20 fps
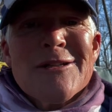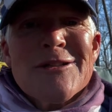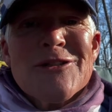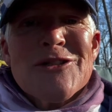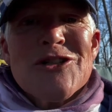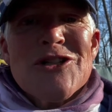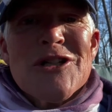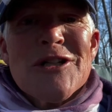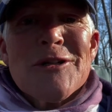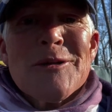
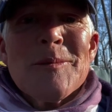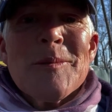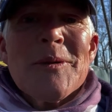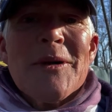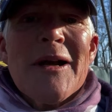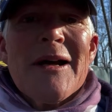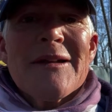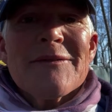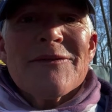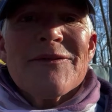Jill
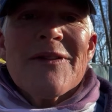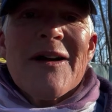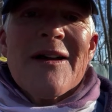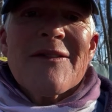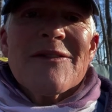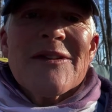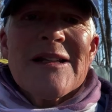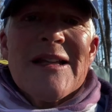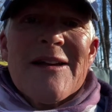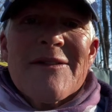brought five
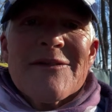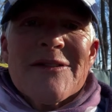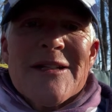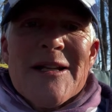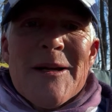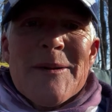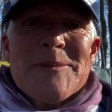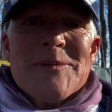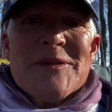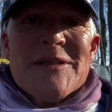eleven
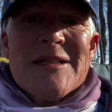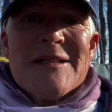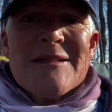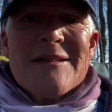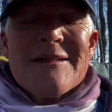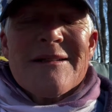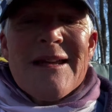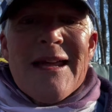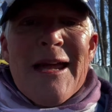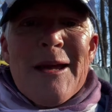up to
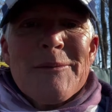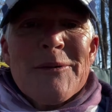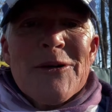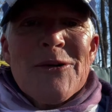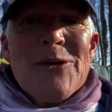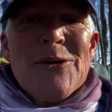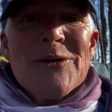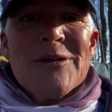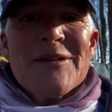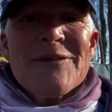
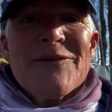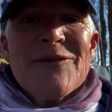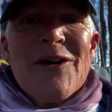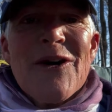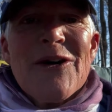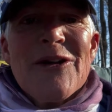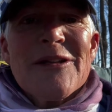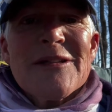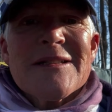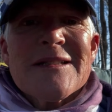Amicola
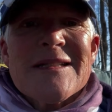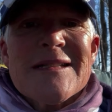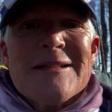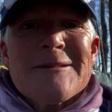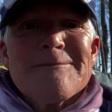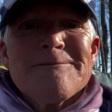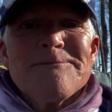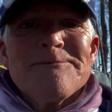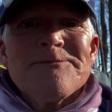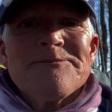Falls,
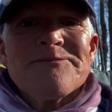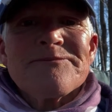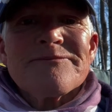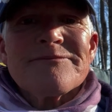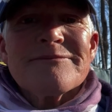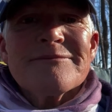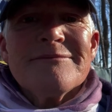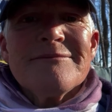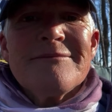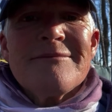and
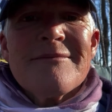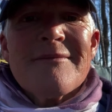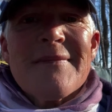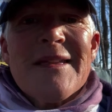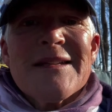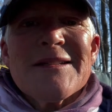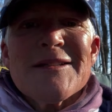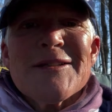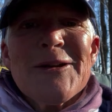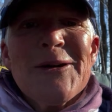
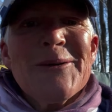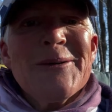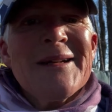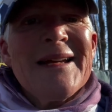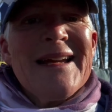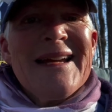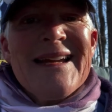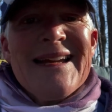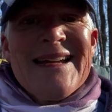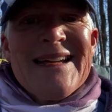so
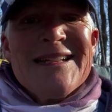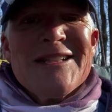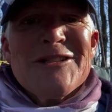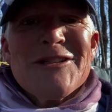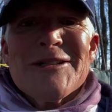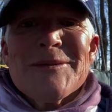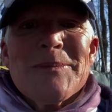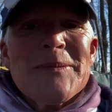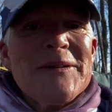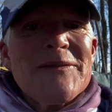it's
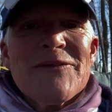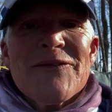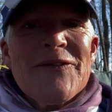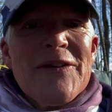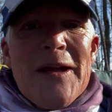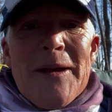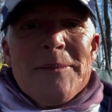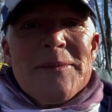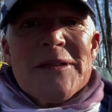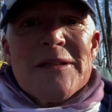just been
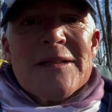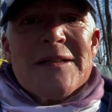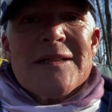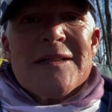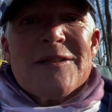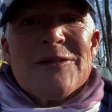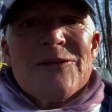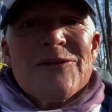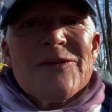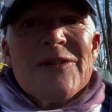fabulous
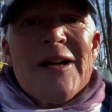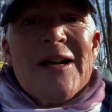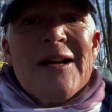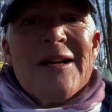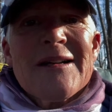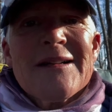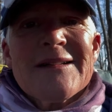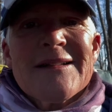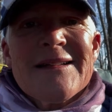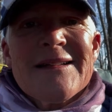so far.